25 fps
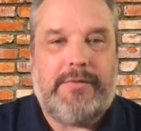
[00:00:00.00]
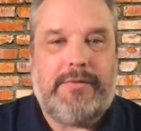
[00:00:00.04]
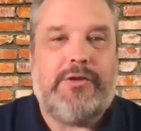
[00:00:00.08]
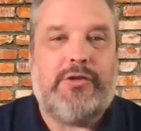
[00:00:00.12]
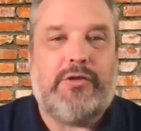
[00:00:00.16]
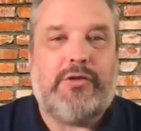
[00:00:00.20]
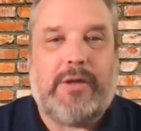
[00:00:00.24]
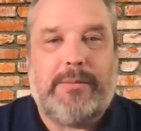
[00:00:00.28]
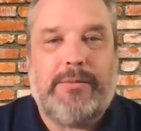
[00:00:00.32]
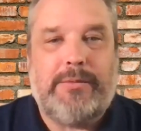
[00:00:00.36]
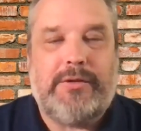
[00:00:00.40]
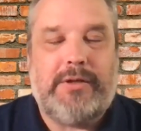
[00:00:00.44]

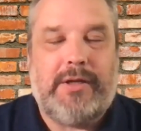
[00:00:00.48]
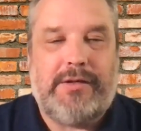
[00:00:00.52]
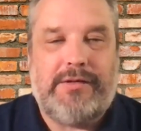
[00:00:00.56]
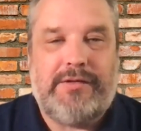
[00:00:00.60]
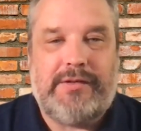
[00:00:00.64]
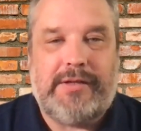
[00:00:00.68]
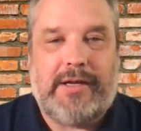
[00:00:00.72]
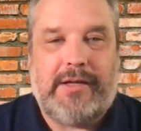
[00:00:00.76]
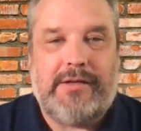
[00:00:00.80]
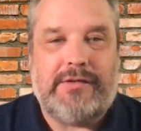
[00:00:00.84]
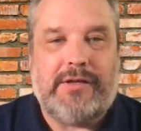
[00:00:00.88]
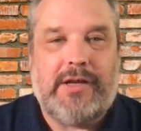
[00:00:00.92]
description that
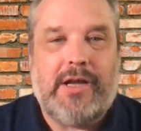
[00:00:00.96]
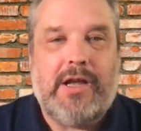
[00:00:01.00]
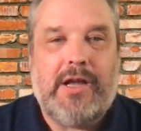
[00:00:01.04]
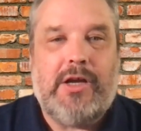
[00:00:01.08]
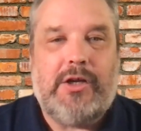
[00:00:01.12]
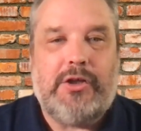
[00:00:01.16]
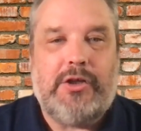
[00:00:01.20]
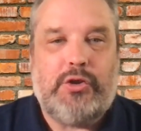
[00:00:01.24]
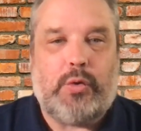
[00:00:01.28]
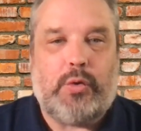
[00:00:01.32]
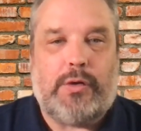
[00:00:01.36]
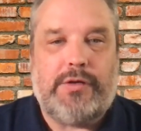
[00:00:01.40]
says
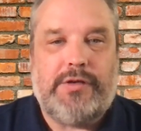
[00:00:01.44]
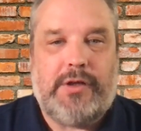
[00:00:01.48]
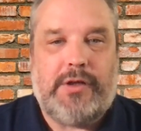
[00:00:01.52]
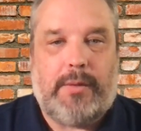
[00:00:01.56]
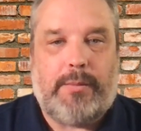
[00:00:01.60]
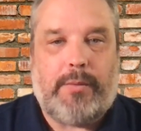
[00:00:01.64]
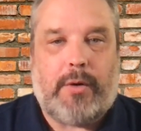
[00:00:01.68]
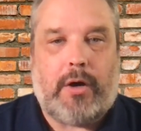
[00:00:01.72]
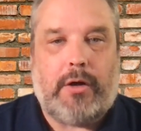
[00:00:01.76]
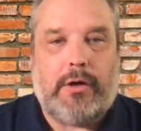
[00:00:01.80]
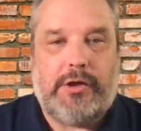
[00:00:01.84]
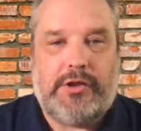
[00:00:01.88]
short sale
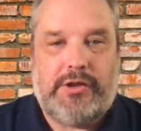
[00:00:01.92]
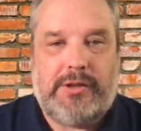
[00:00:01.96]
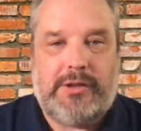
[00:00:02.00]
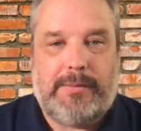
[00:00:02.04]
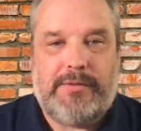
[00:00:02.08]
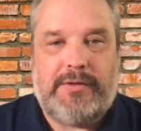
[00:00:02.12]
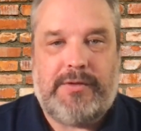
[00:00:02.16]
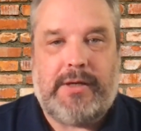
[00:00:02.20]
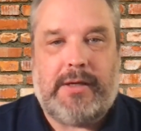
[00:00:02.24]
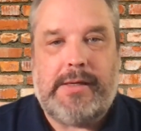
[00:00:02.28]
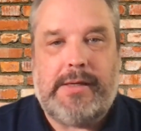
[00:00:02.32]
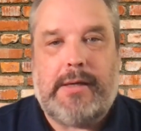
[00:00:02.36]

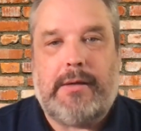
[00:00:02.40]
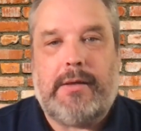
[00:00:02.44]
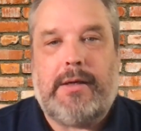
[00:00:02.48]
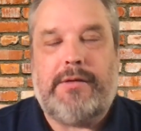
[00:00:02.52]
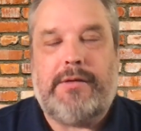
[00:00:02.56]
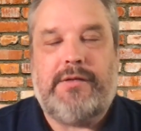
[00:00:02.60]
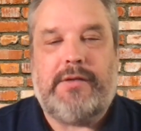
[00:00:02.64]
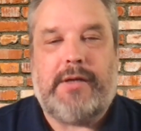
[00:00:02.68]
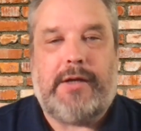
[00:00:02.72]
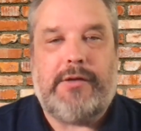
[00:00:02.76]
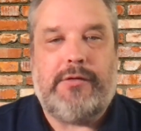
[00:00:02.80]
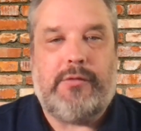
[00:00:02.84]

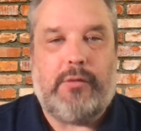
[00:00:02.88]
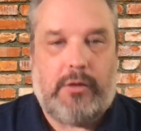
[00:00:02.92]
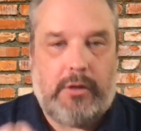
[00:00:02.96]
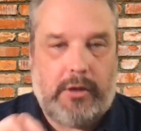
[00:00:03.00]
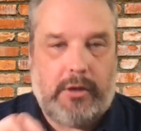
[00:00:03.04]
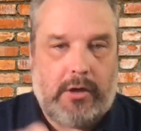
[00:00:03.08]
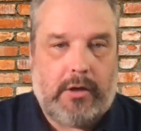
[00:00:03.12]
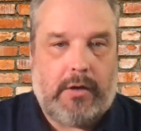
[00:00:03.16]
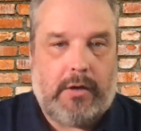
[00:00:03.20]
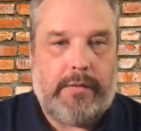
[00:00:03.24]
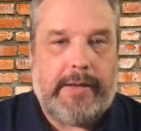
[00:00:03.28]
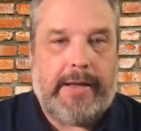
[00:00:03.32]
that site so
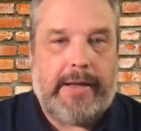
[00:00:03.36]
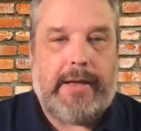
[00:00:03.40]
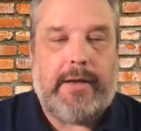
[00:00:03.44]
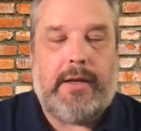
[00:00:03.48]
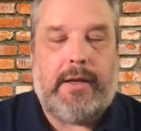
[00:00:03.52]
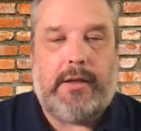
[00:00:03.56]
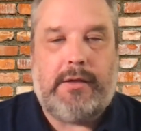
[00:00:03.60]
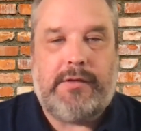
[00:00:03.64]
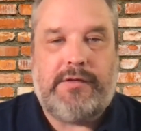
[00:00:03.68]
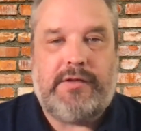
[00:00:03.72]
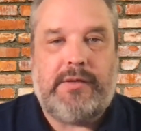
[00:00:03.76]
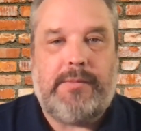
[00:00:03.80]
click on that
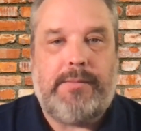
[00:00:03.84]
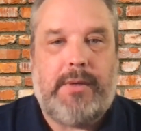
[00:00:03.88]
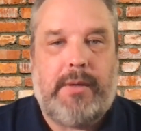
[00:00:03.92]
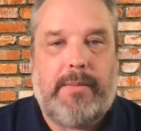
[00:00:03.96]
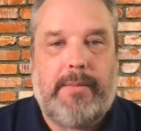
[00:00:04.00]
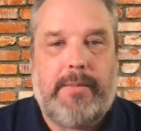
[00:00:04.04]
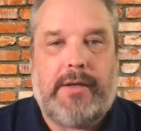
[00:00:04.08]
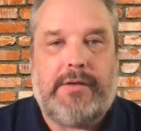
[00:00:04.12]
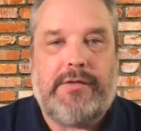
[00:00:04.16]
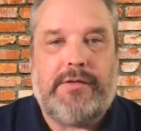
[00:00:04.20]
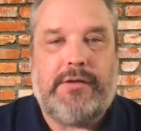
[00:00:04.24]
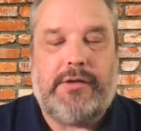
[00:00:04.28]
and send me a
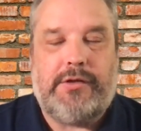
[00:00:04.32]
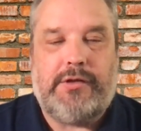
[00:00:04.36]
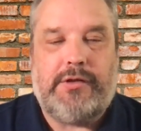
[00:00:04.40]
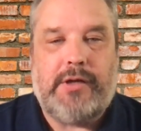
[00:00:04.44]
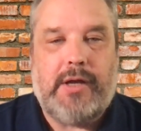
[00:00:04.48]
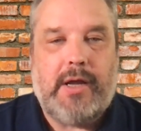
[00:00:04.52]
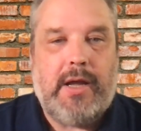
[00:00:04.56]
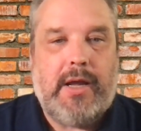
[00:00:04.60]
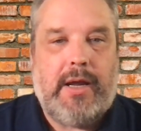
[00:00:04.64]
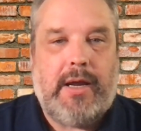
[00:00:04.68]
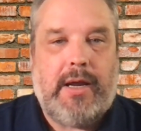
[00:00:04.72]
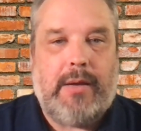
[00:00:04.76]
message
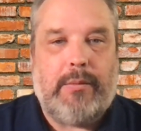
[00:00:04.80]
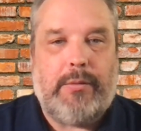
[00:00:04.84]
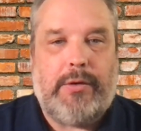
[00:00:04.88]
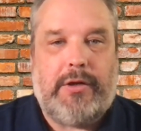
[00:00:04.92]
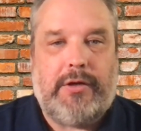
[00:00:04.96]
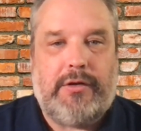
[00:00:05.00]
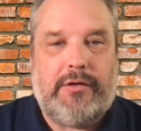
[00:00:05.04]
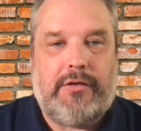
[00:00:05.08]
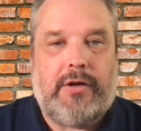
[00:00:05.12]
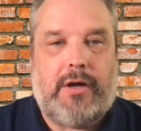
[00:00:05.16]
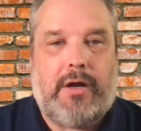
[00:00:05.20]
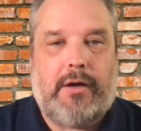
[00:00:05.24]
and we
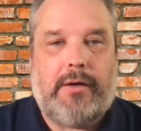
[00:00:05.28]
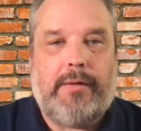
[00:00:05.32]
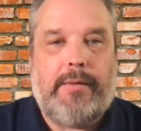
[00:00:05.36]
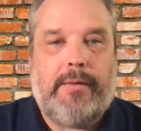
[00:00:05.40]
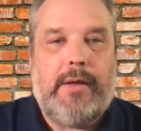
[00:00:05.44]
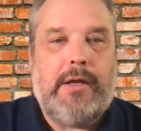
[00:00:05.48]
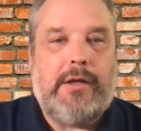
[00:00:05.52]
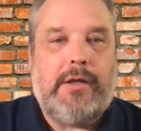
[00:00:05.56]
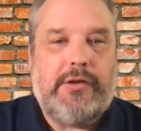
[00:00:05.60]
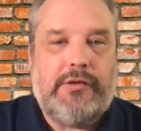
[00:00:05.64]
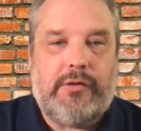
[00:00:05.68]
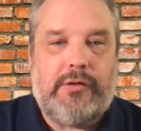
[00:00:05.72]
can talk
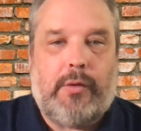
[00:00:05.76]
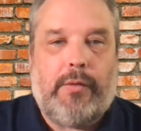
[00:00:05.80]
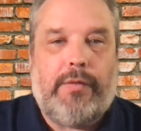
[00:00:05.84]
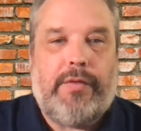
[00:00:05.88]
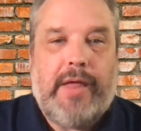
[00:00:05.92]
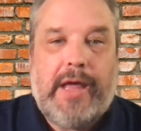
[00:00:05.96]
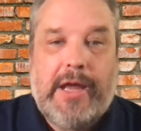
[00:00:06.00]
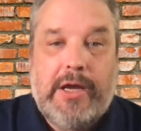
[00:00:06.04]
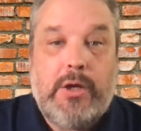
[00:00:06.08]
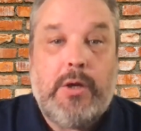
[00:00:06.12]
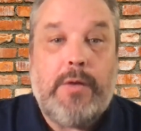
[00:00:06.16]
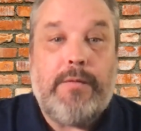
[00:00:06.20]
so
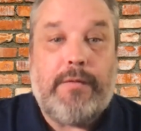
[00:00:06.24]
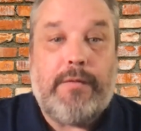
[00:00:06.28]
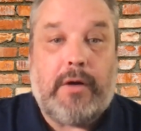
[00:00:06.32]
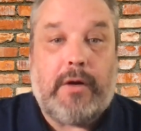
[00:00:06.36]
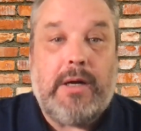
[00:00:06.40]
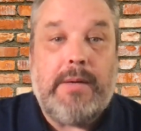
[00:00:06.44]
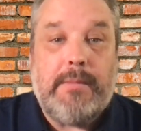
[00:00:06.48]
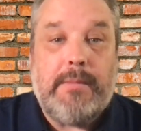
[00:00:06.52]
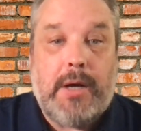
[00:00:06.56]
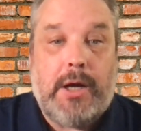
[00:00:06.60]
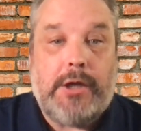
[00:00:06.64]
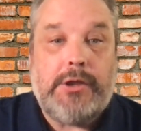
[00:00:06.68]
thank you
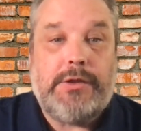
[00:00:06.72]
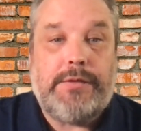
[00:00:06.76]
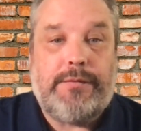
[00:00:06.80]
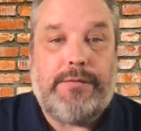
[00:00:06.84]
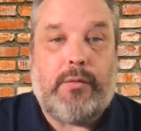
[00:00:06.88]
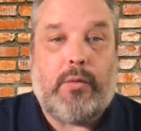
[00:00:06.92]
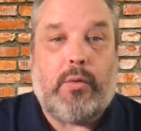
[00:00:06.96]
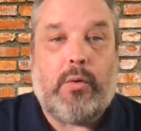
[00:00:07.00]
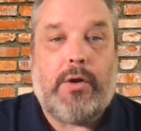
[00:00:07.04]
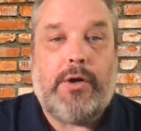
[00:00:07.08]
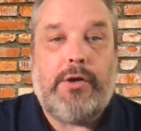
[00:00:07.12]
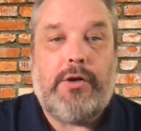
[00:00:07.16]
very much
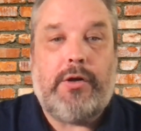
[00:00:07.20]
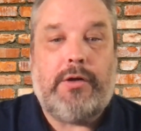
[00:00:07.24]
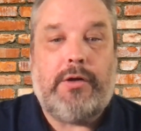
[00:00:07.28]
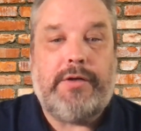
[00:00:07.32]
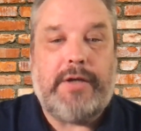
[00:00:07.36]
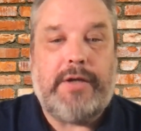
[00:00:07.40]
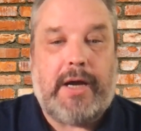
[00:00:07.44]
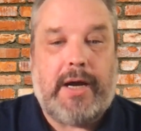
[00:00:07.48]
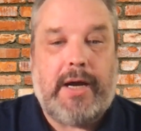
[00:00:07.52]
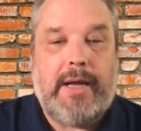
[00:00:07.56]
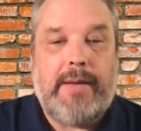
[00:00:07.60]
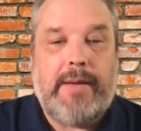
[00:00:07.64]
for your
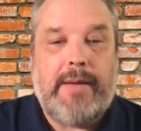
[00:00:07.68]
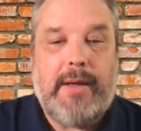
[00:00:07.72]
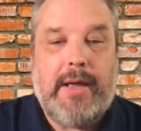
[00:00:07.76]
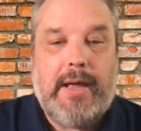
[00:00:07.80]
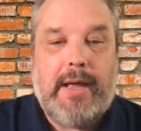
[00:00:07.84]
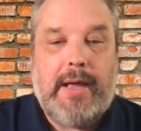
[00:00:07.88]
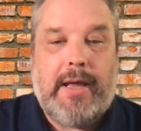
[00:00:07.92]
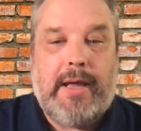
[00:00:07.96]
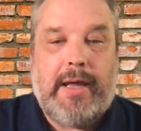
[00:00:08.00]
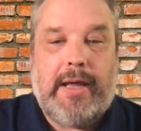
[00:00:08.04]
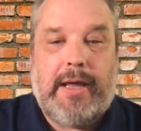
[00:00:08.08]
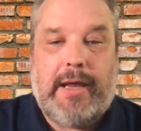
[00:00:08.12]
time
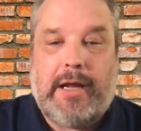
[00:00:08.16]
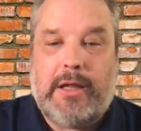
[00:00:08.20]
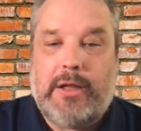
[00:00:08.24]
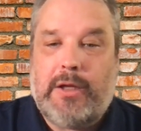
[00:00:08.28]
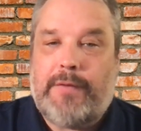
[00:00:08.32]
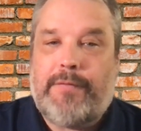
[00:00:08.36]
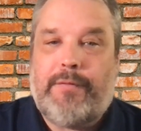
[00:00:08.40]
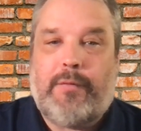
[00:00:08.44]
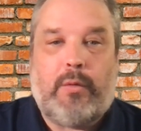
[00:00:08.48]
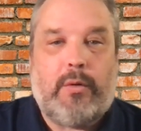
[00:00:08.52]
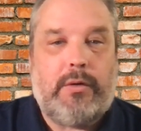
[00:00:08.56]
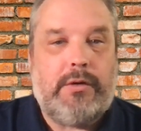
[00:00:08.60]
and i
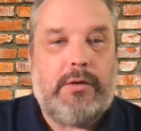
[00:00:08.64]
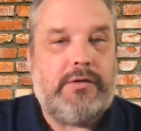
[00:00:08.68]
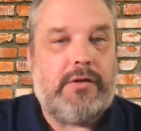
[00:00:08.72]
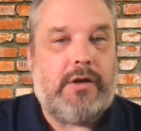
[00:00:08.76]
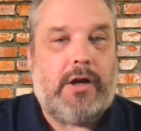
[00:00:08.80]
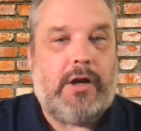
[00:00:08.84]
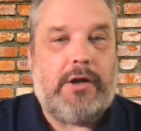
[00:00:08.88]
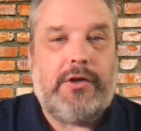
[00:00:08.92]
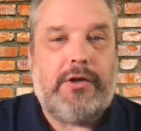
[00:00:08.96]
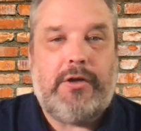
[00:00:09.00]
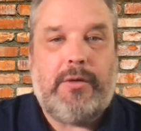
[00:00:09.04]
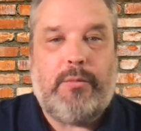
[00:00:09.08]
look forward to
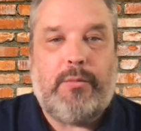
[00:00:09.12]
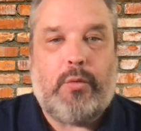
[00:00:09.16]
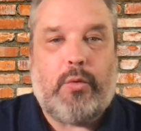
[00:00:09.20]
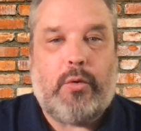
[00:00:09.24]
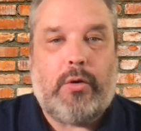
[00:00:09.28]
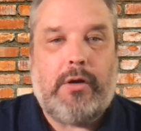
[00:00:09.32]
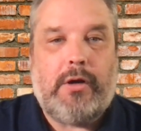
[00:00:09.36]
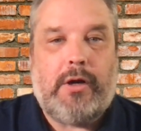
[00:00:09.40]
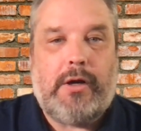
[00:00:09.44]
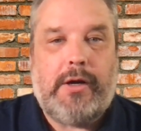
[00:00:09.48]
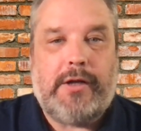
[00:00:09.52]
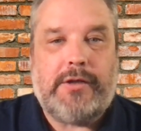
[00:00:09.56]
talking to you
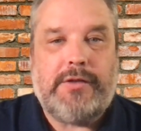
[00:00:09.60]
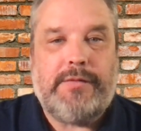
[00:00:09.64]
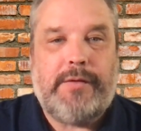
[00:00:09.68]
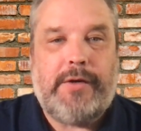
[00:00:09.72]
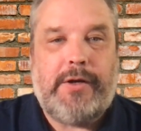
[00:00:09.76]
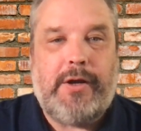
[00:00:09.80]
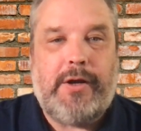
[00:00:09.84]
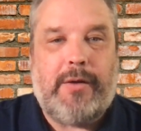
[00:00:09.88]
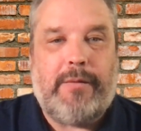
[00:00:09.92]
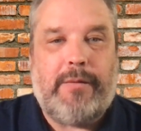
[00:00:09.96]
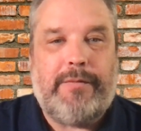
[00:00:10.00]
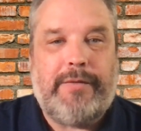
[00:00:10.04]
more in our next
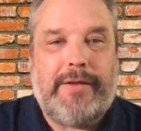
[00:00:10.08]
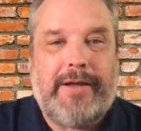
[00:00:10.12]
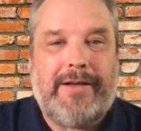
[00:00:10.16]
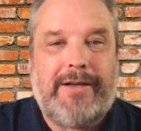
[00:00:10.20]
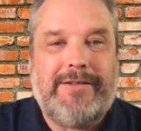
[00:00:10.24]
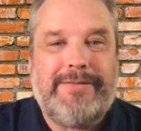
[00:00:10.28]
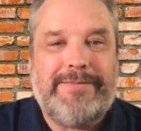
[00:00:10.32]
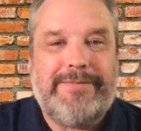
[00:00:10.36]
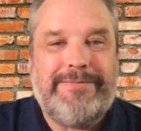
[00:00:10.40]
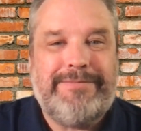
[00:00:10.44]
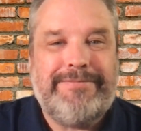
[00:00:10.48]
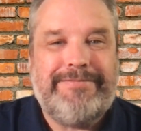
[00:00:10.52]
video
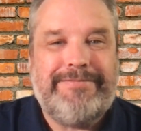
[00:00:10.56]
thanks